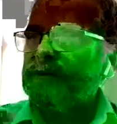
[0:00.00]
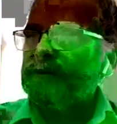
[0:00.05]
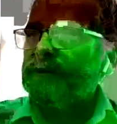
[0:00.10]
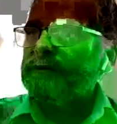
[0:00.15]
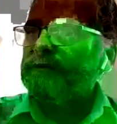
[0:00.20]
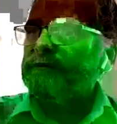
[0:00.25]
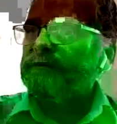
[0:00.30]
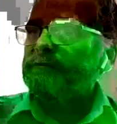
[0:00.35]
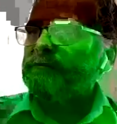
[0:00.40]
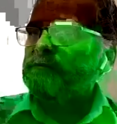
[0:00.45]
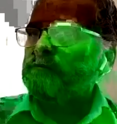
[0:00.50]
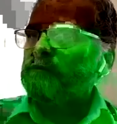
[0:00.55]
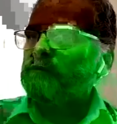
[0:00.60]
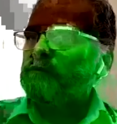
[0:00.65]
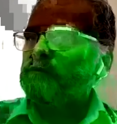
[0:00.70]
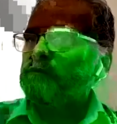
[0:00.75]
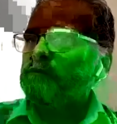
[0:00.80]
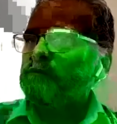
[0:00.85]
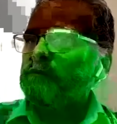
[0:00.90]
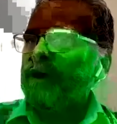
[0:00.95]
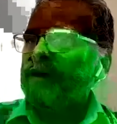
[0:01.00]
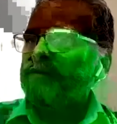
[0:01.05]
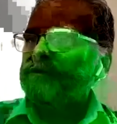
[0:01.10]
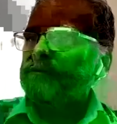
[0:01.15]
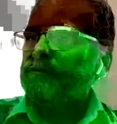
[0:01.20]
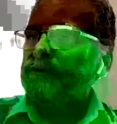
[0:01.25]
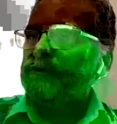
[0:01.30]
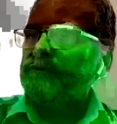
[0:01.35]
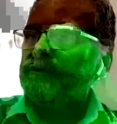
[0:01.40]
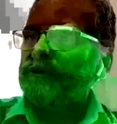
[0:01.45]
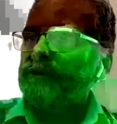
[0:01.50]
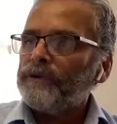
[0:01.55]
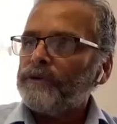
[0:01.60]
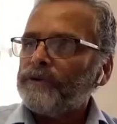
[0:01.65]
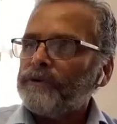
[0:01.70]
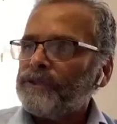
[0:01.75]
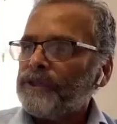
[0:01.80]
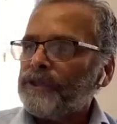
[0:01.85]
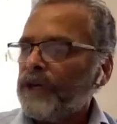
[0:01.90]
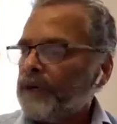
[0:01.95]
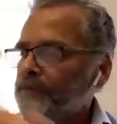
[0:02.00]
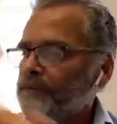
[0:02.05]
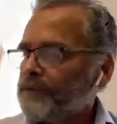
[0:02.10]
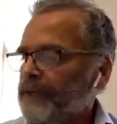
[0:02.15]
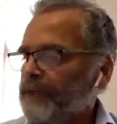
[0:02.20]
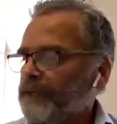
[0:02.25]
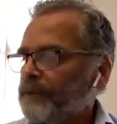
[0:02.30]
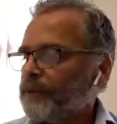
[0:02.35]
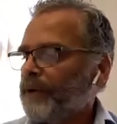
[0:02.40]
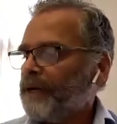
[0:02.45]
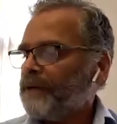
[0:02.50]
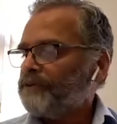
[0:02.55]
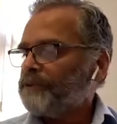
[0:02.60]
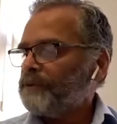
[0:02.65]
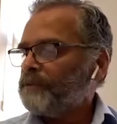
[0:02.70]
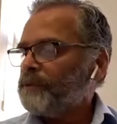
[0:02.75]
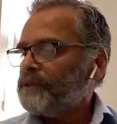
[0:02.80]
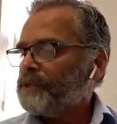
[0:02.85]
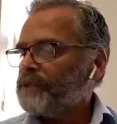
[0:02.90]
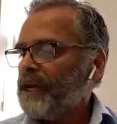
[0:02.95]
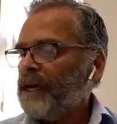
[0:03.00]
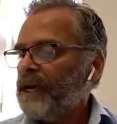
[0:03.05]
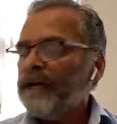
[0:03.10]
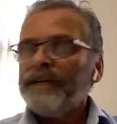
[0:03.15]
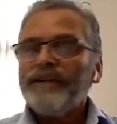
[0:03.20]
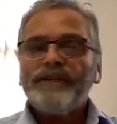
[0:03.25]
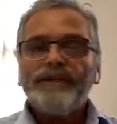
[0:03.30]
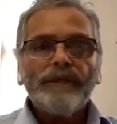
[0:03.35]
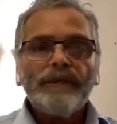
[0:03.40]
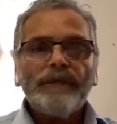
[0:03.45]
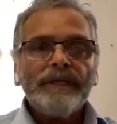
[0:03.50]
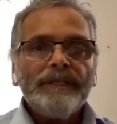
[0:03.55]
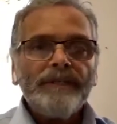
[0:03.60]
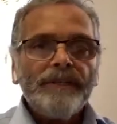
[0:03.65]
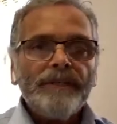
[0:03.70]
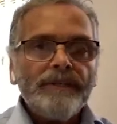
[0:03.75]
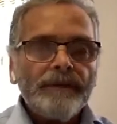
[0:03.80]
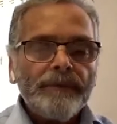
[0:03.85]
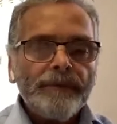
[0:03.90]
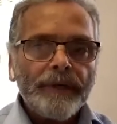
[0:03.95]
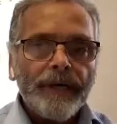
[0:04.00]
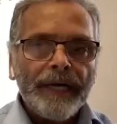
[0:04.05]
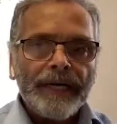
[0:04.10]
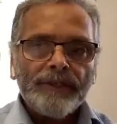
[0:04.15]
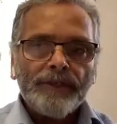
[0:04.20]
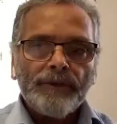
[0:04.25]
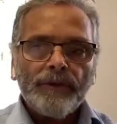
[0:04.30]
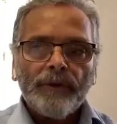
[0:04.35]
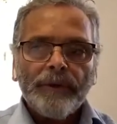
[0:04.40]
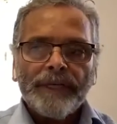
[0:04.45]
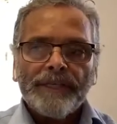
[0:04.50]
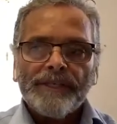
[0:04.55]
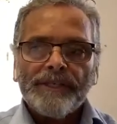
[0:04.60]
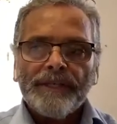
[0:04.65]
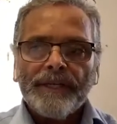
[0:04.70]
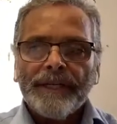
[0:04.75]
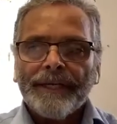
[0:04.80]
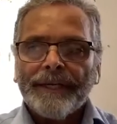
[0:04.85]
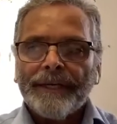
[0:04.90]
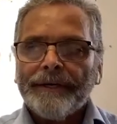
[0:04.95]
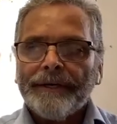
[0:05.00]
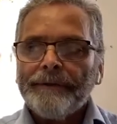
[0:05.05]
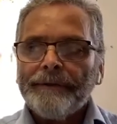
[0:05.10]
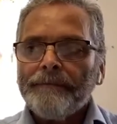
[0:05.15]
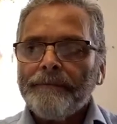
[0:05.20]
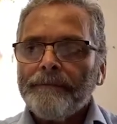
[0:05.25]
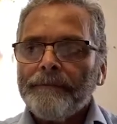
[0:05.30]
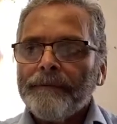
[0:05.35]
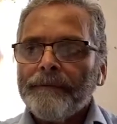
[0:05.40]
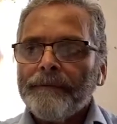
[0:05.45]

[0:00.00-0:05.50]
sort of have to move on because time's getting away from us. Julie, did you want to ask your question again?